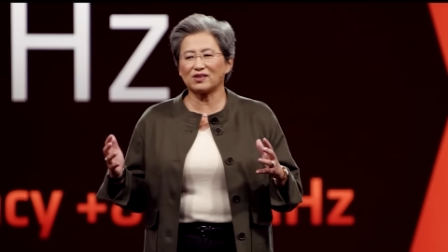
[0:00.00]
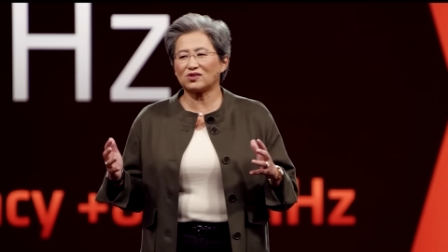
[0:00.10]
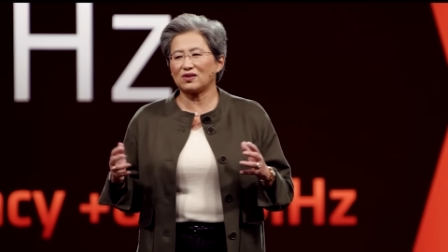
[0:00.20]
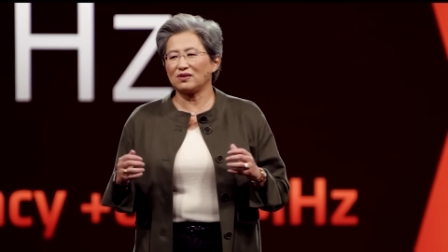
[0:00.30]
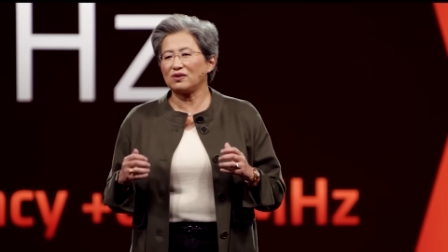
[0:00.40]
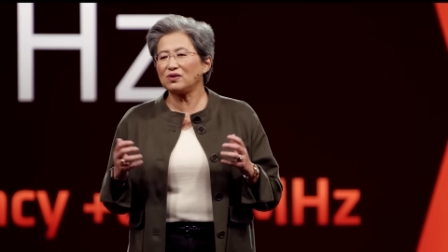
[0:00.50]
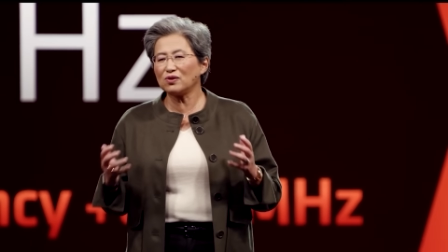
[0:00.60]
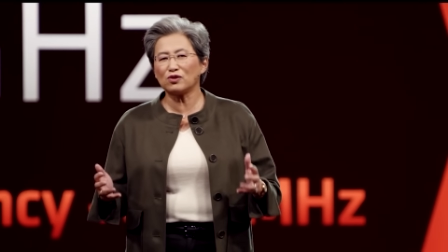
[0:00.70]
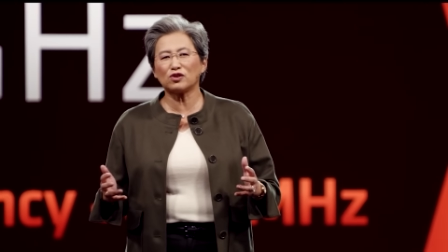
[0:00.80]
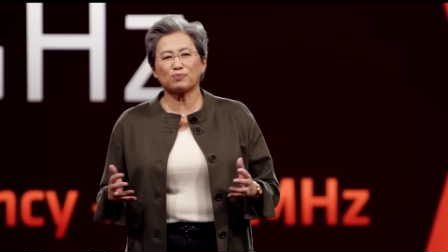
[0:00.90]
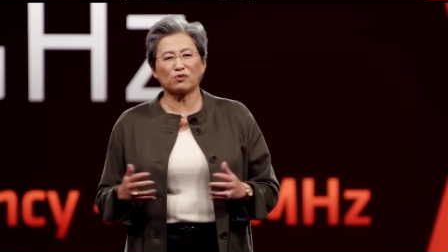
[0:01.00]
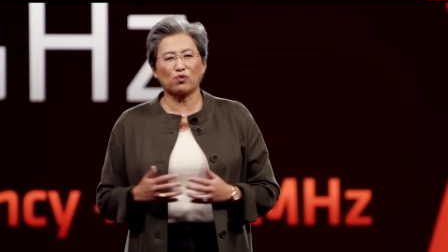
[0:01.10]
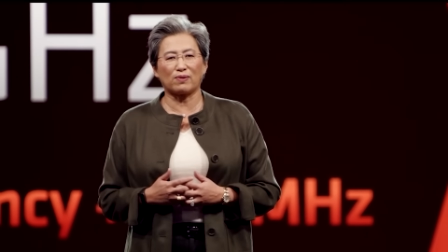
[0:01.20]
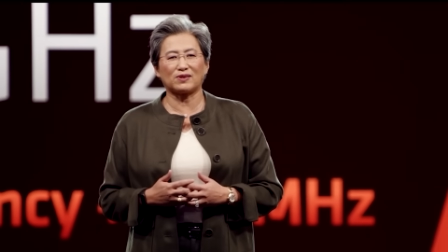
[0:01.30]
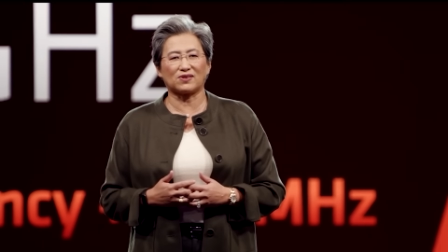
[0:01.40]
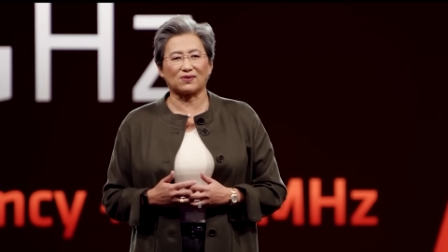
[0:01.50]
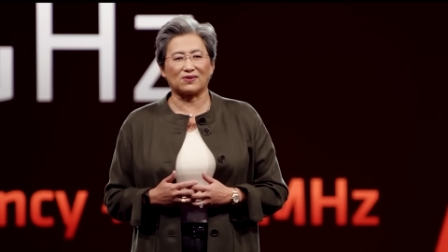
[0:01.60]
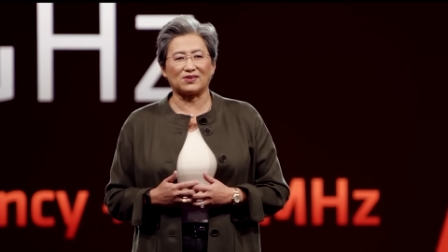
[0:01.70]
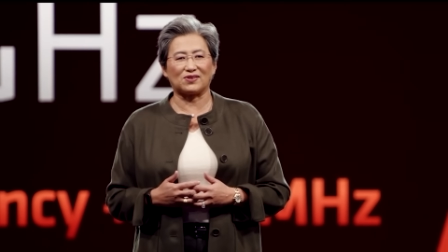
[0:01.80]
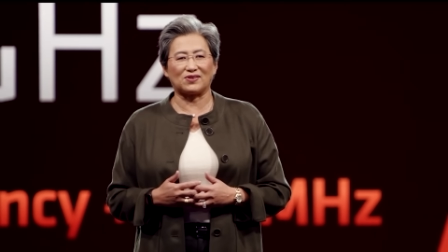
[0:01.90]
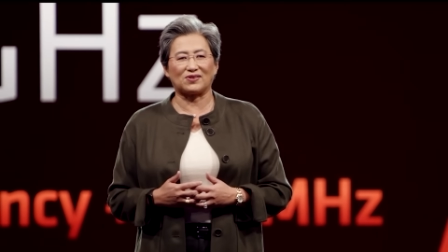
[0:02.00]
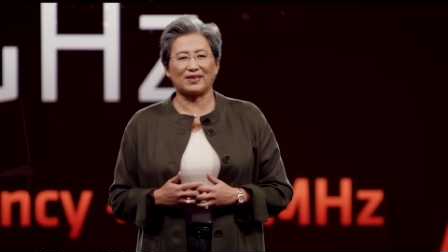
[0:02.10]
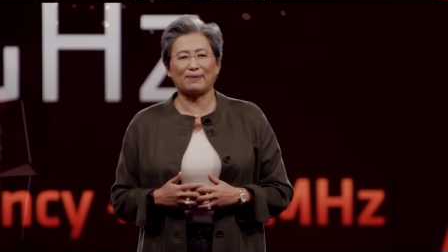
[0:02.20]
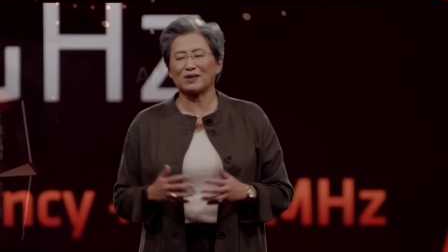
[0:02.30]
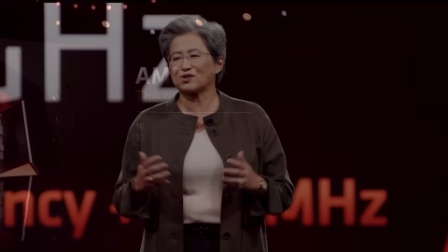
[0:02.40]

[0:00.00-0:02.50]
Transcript: the newer processors are expected to be